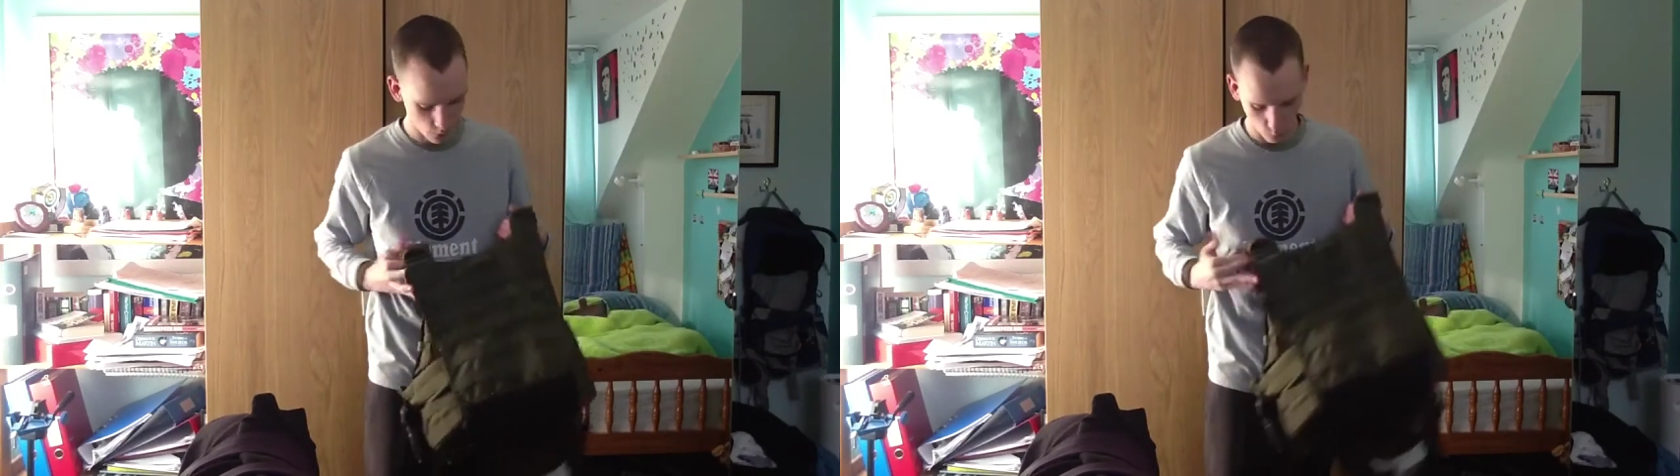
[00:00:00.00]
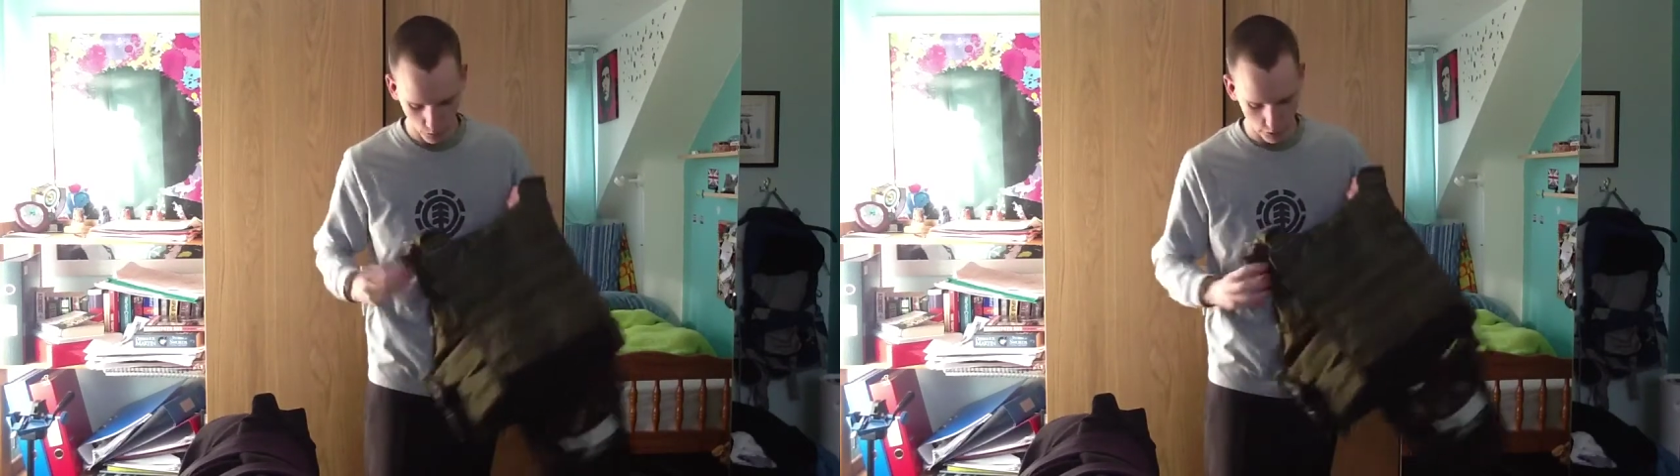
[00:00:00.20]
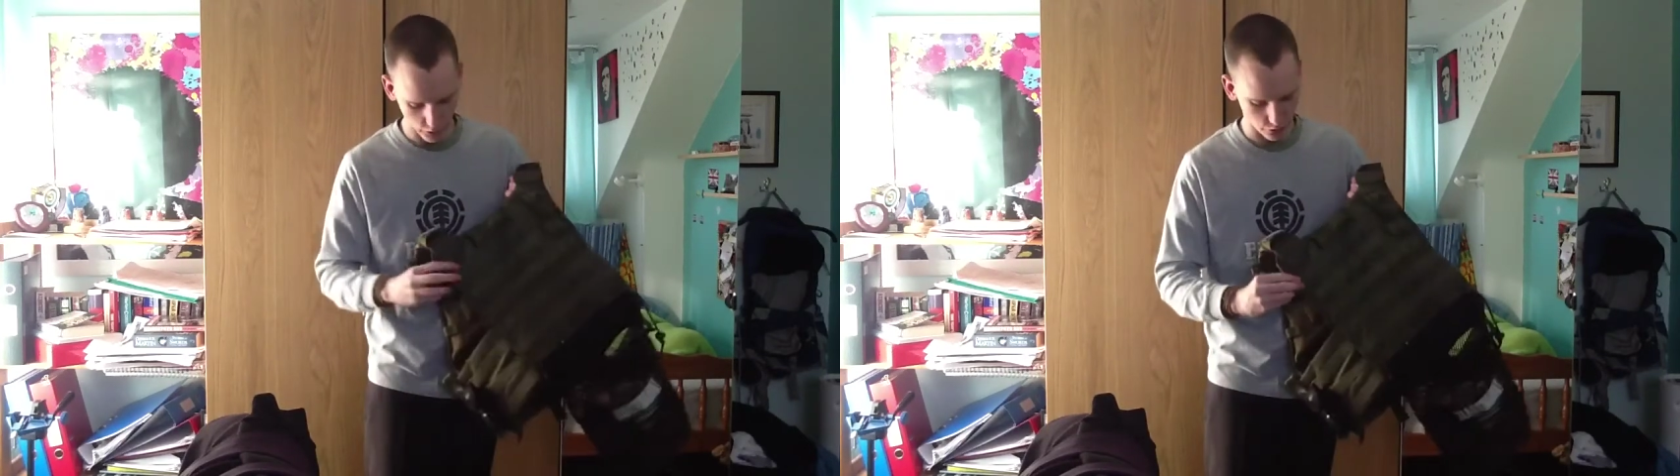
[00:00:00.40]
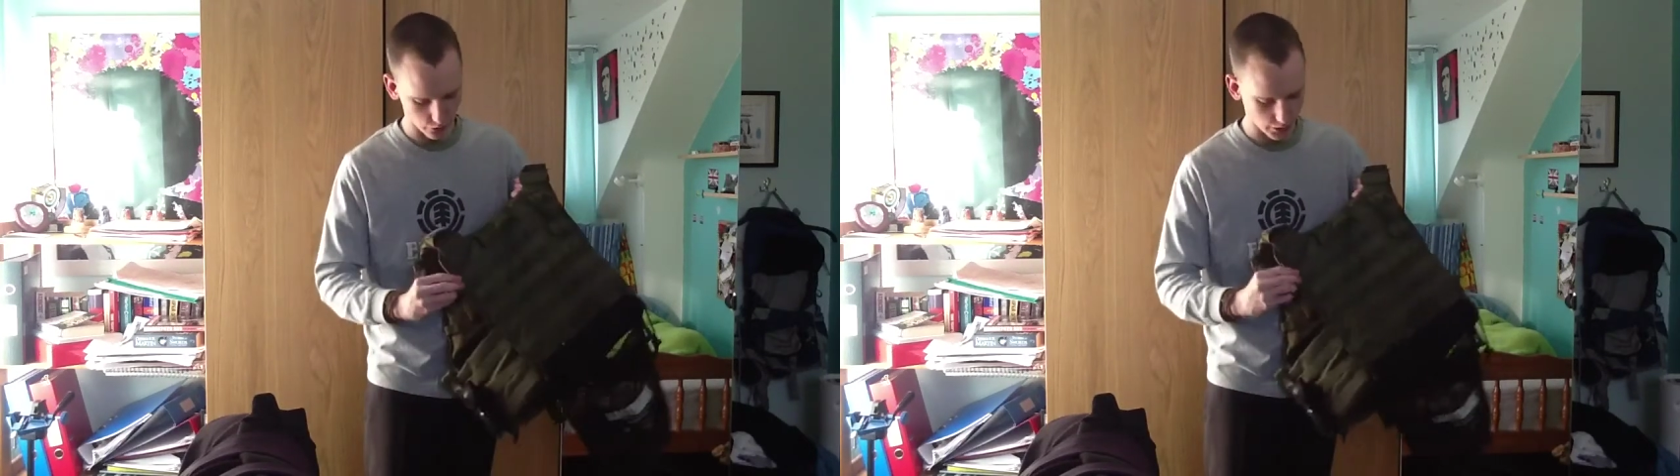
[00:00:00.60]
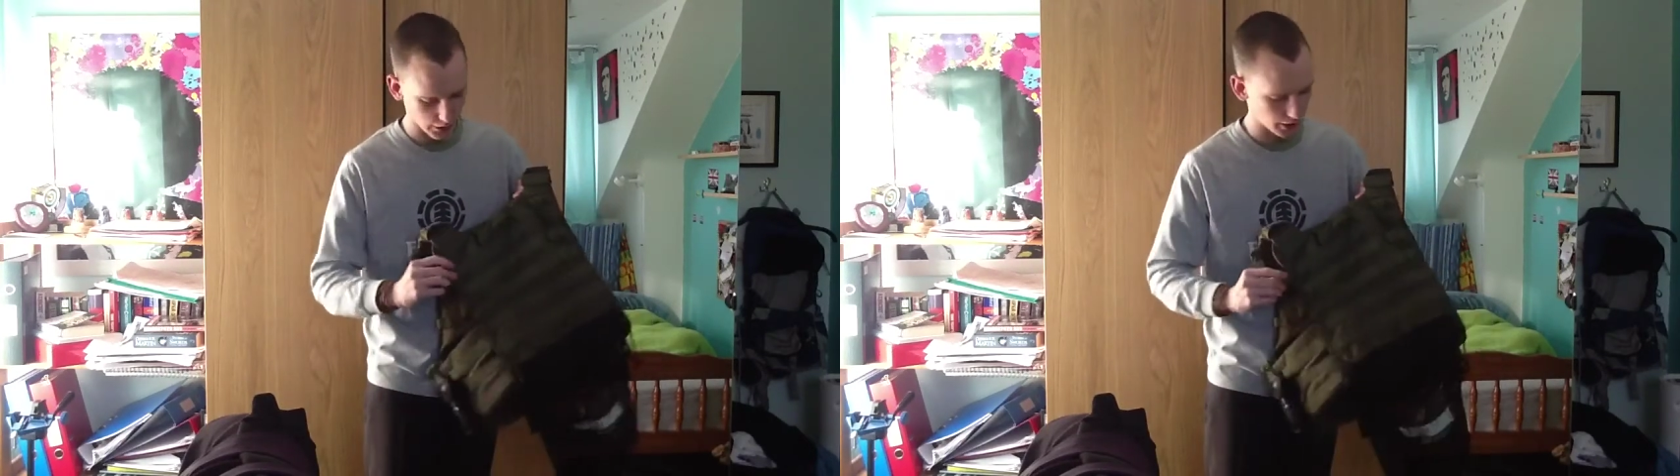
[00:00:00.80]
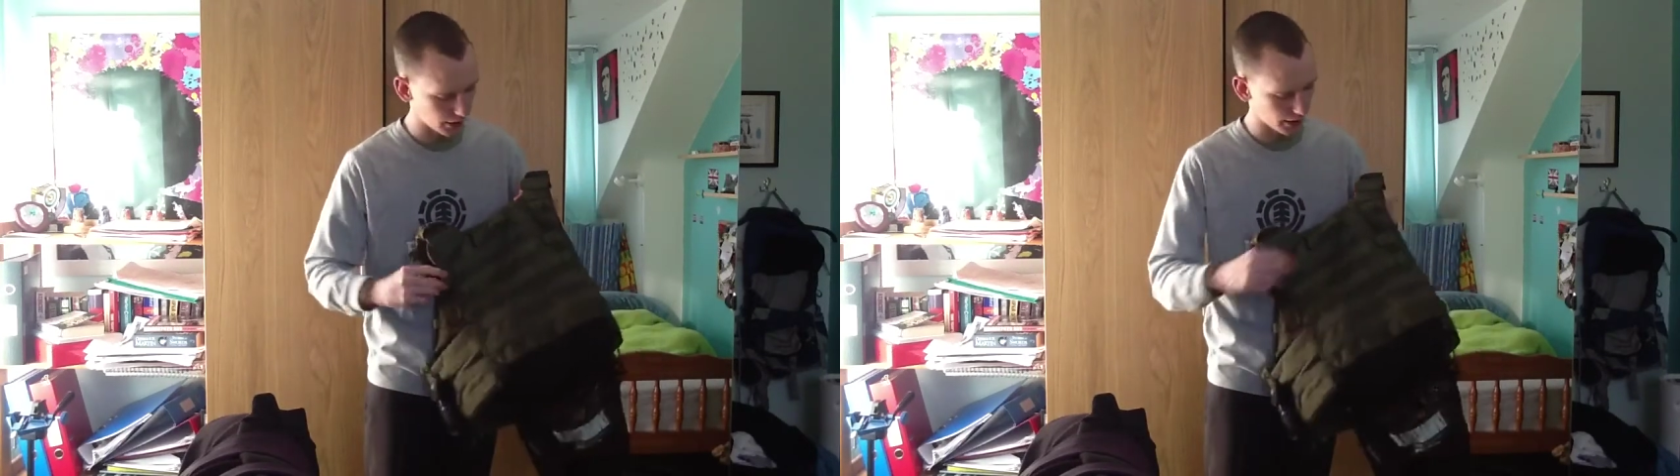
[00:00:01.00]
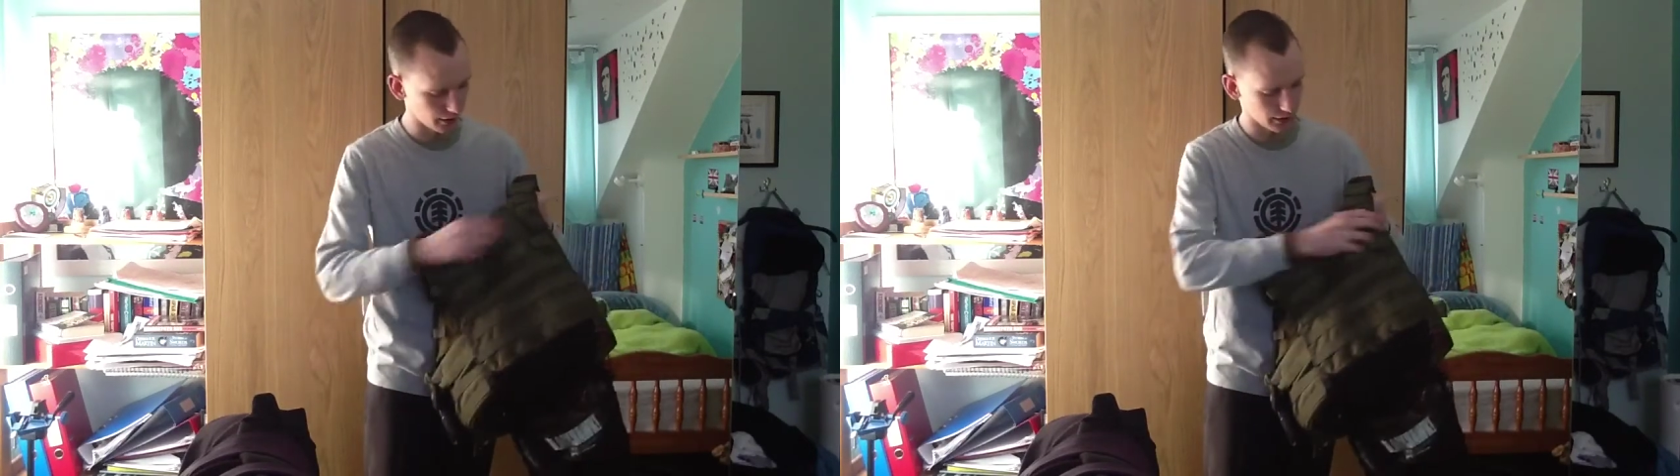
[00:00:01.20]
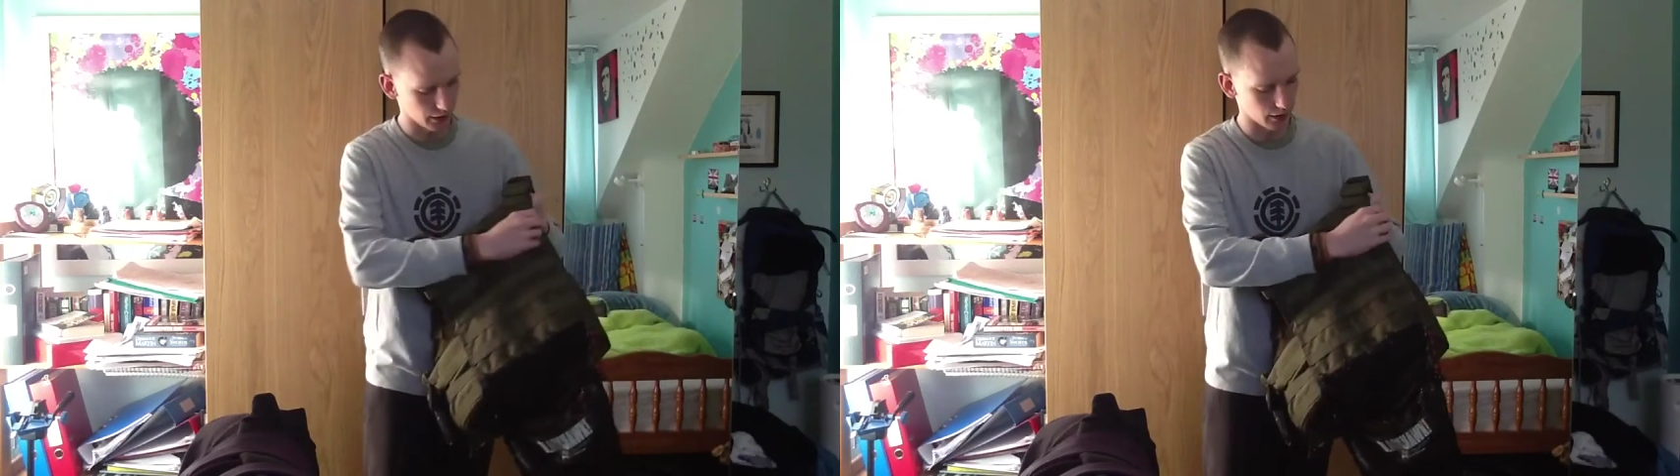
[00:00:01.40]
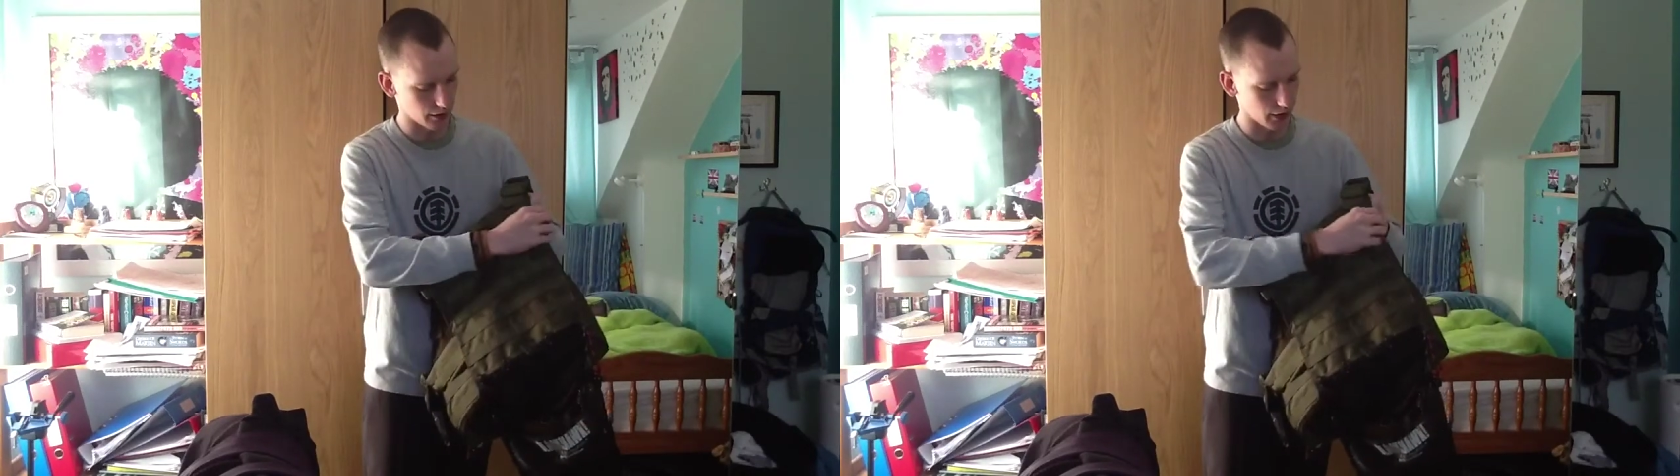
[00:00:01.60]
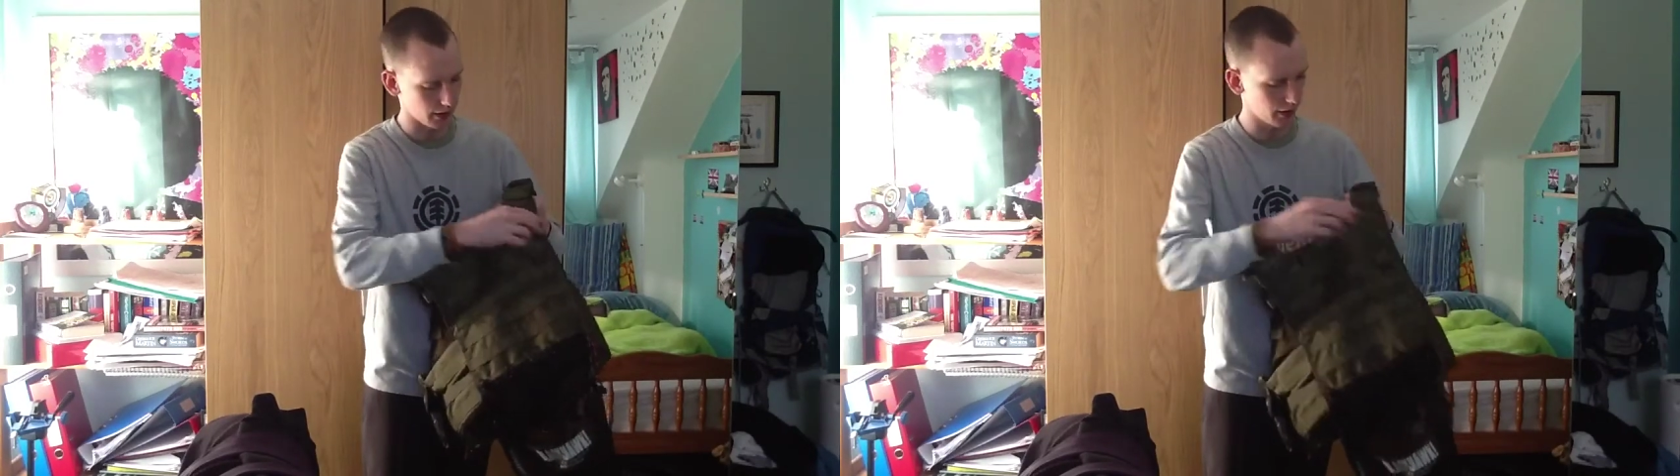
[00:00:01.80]
which is here and
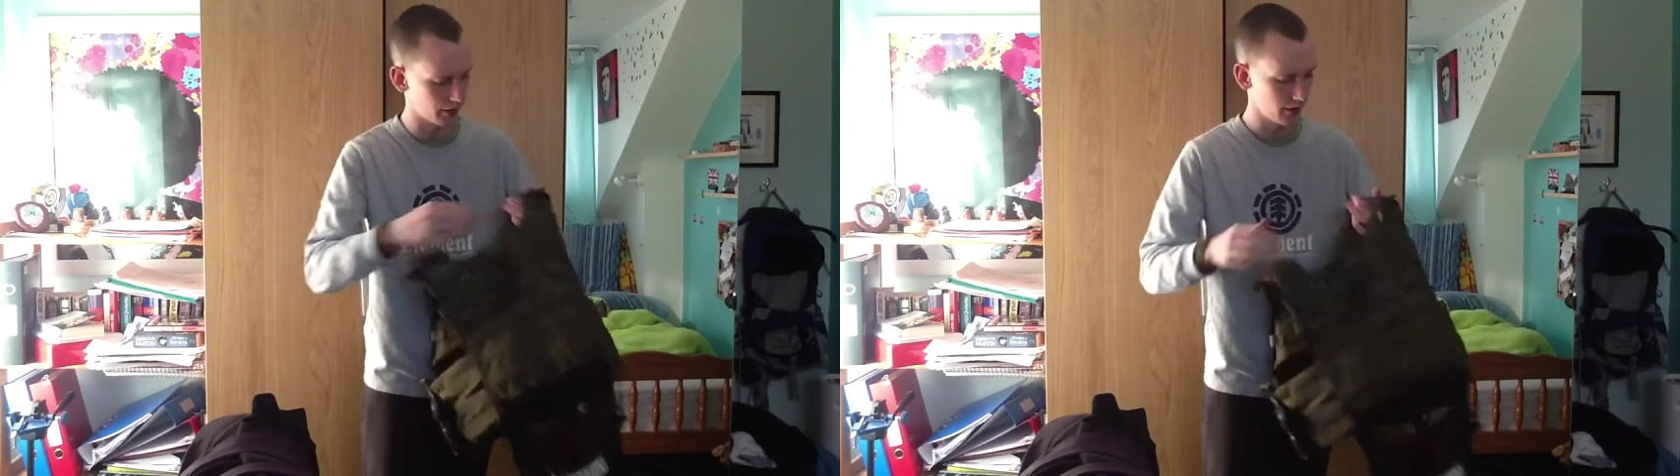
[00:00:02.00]
here.